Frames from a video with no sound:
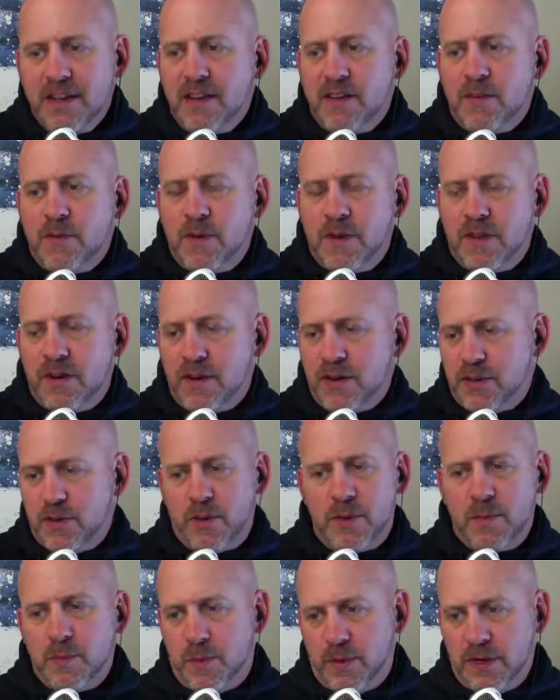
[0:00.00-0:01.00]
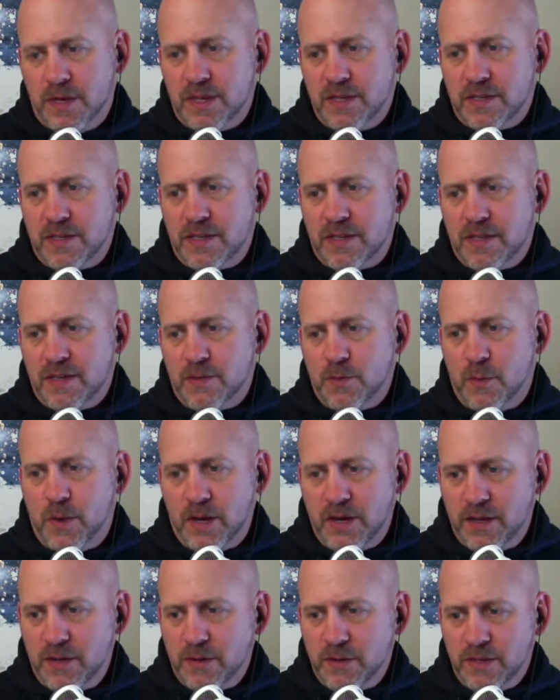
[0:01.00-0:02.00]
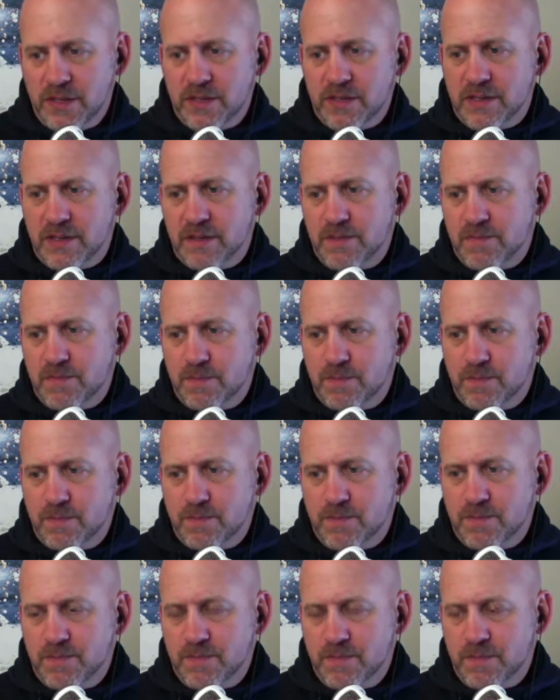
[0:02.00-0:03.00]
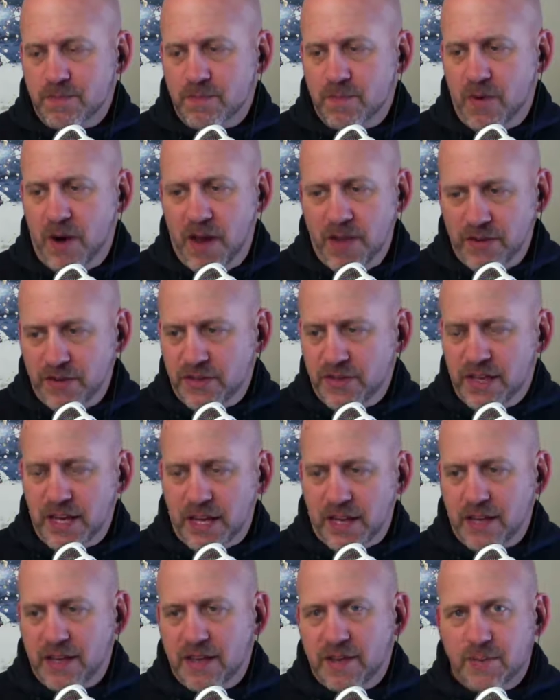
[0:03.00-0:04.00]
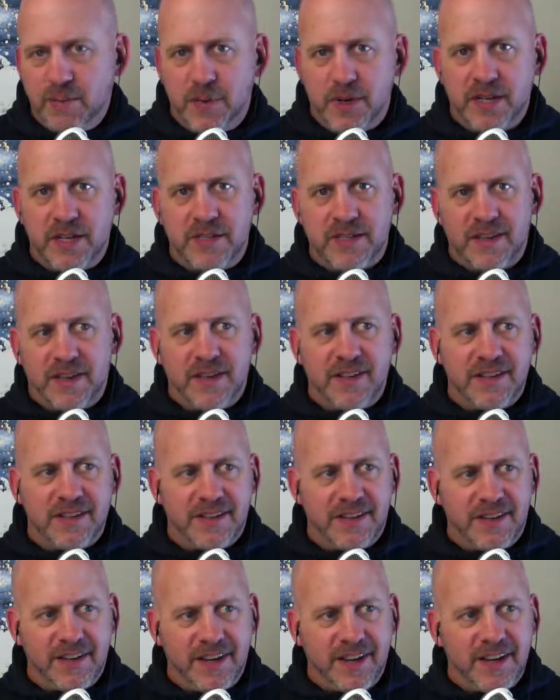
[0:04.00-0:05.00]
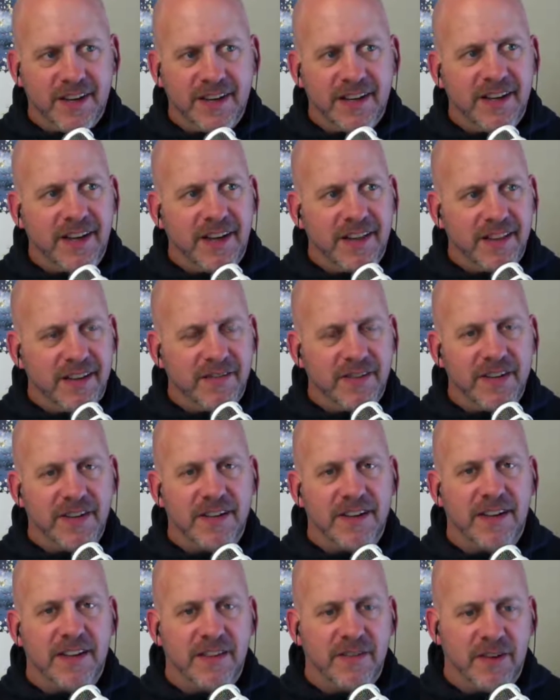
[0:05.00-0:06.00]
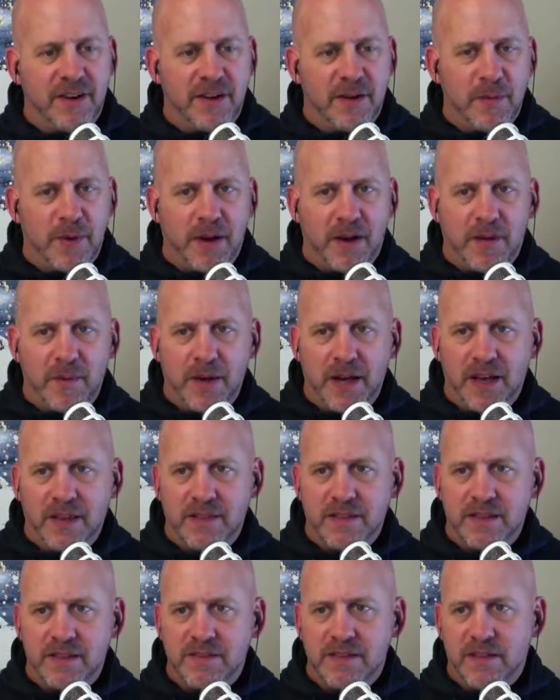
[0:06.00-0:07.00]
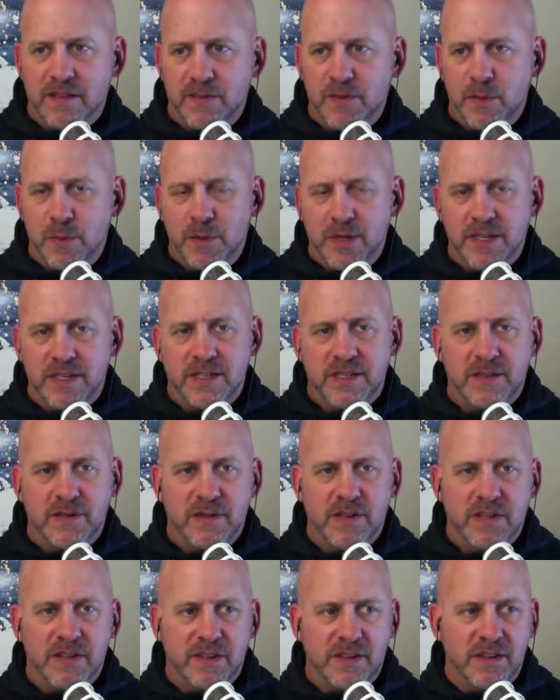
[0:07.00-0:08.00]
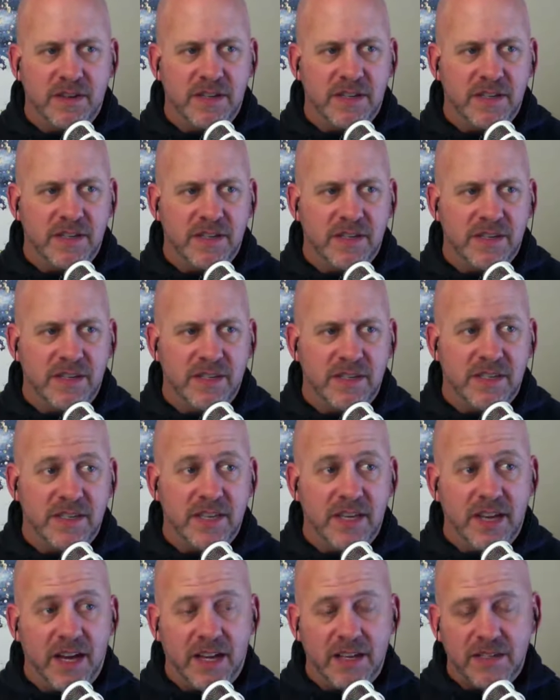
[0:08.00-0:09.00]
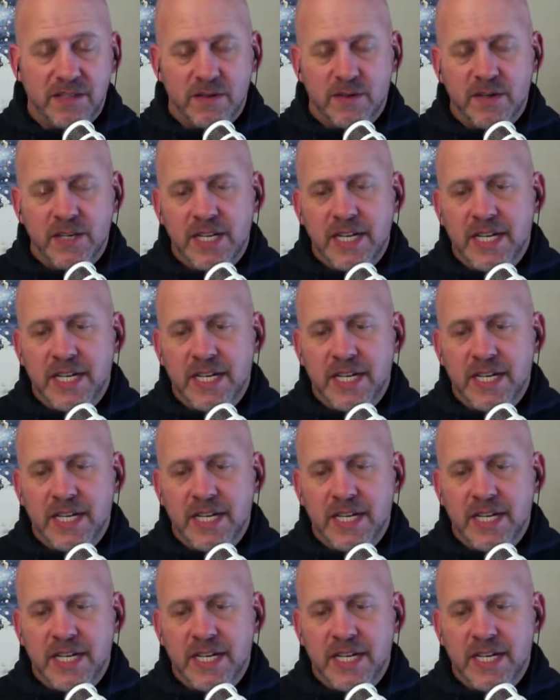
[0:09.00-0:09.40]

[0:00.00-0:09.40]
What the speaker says: with her twin boys, one who is rather sick, but it's all good. I love it. I love hearing about all my athletes all over the place. So good to see you guys. So,